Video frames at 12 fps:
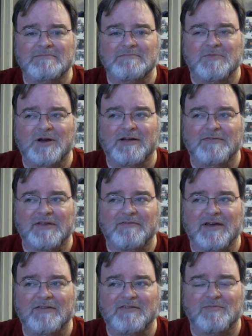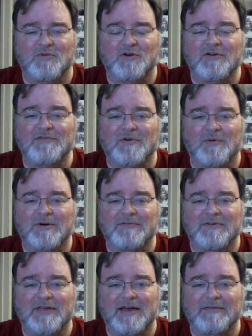Well, if they've got some proof going
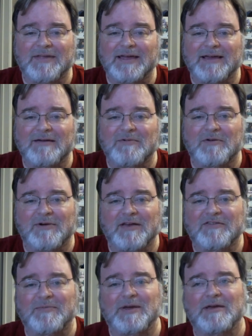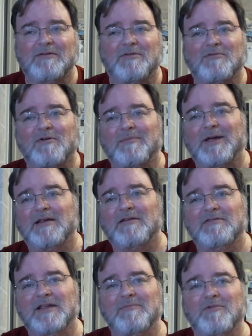for that, they can come and arrest me and throw me in
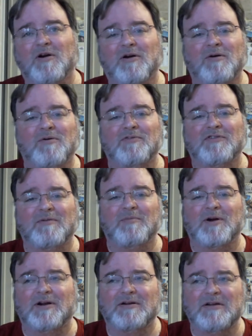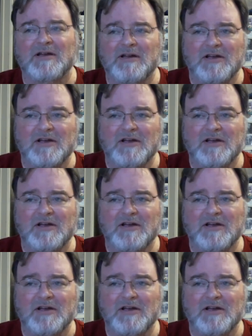a deep dark hole somewhere,